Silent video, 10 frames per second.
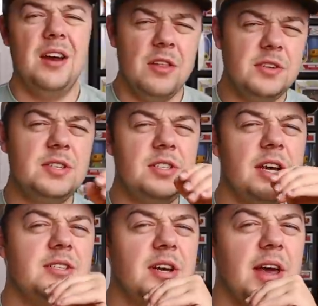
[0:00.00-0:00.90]
Another
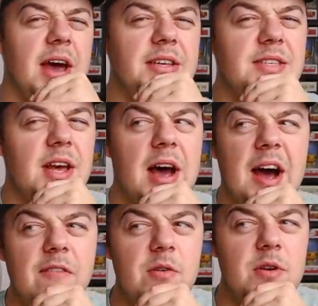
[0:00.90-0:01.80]
suggestion, guys, that
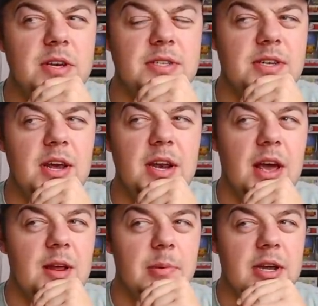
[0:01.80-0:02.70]
I haven't really seen
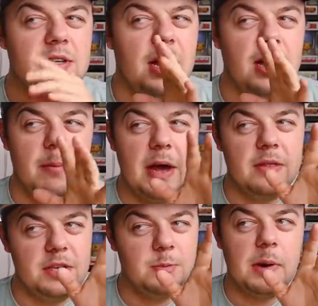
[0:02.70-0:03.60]
anybody talk
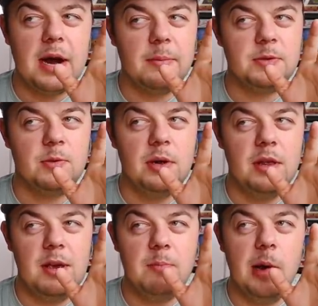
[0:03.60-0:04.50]
about these pops
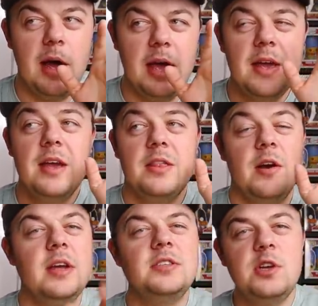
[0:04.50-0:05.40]
really, but
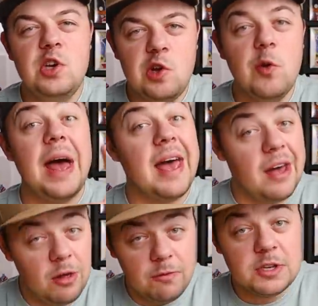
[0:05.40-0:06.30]
there is a new
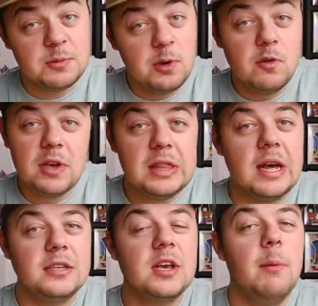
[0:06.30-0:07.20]
Elvis movie
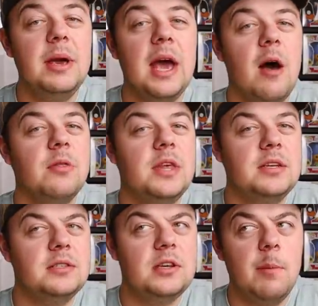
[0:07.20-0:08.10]
that is coming out
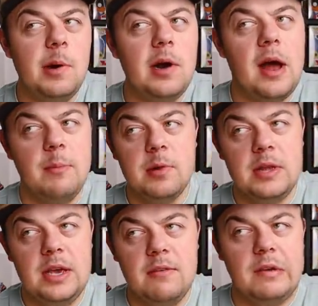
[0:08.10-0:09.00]
this summer, I
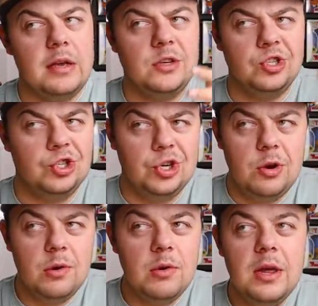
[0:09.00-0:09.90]
believe in
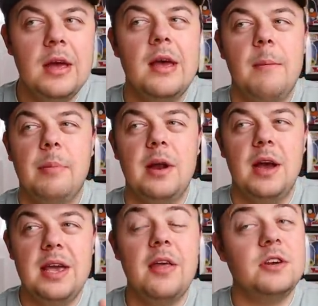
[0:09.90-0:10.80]
June. But
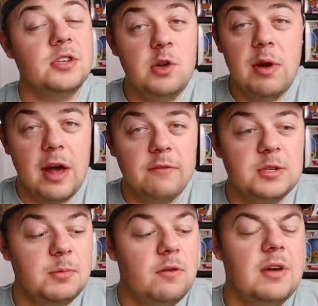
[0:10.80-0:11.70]
uh, yeah, there's a new
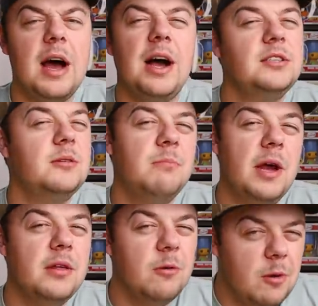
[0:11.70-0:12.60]
Elvis movie. Austin
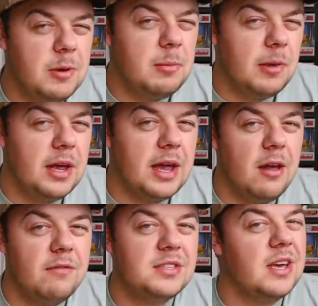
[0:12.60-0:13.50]
Butler will be playing
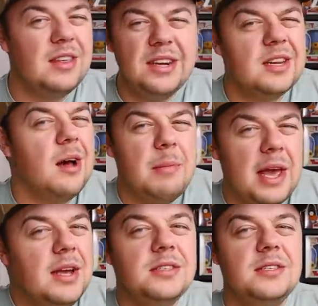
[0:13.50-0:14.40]
Elvis. I think Tom
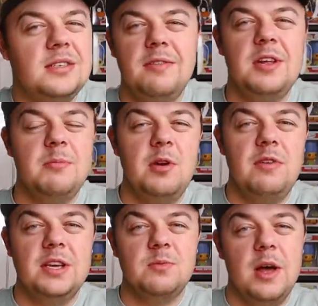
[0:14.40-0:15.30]
Hanks is even in the
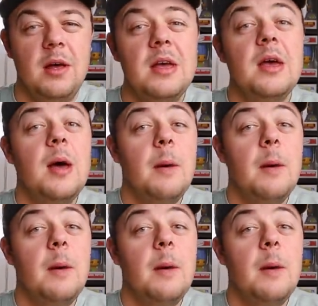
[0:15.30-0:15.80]
movie as well.